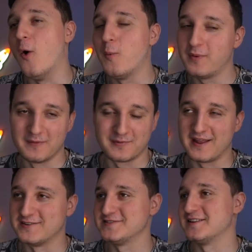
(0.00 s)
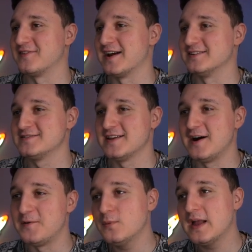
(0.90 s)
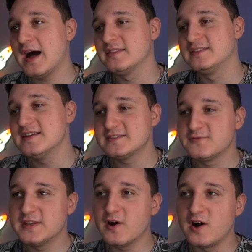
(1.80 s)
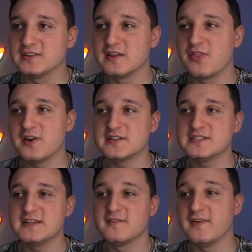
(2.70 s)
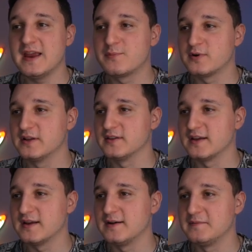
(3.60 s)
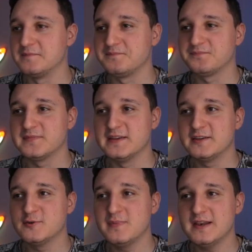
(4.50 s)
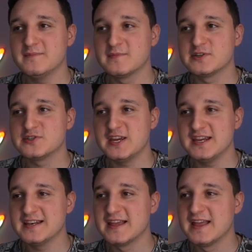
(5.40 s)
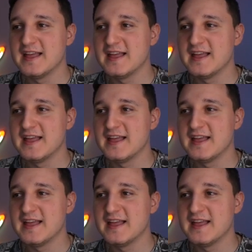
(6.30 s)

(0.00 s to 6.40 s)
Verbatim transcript: Hopefully I'm pronouncing that right. So we got this video on the 13th of April here, like a incubating machine.